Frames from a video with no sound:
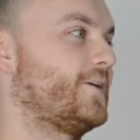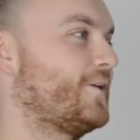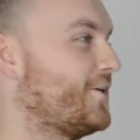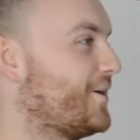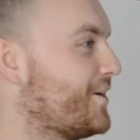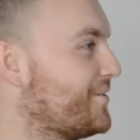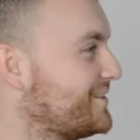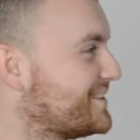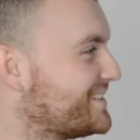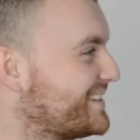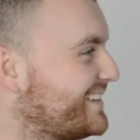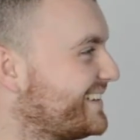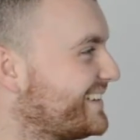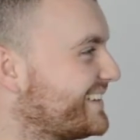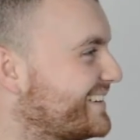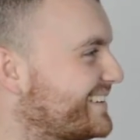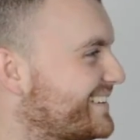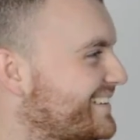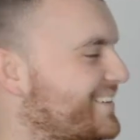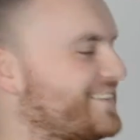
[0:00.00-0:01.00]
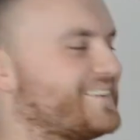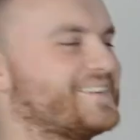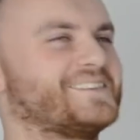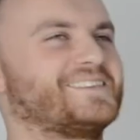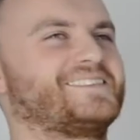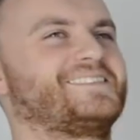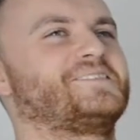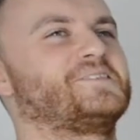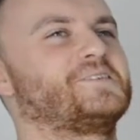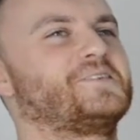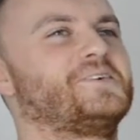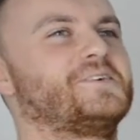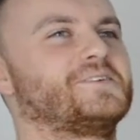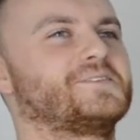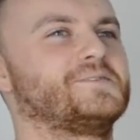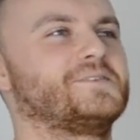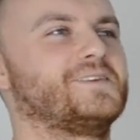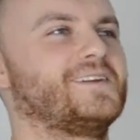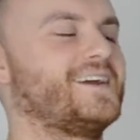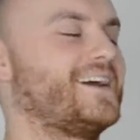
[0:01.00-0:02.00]
Oh, have you seen uh, it? Yeah, oh, I did. Have you oh,
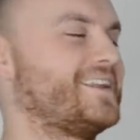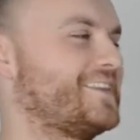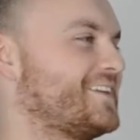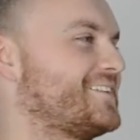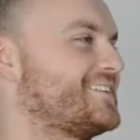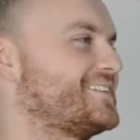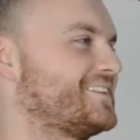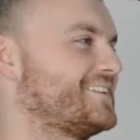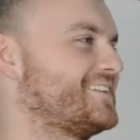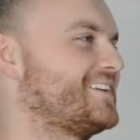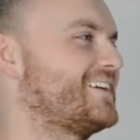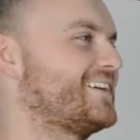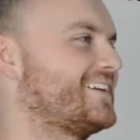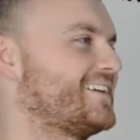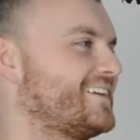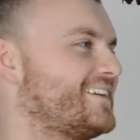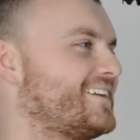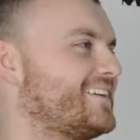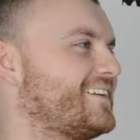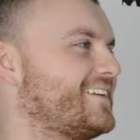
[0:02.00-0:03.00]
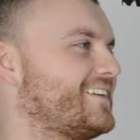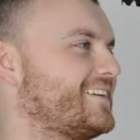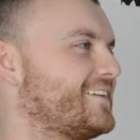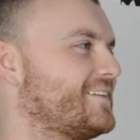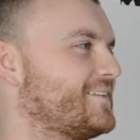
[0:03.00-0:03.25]
seen it? I did see it. Yeah. Yeah, I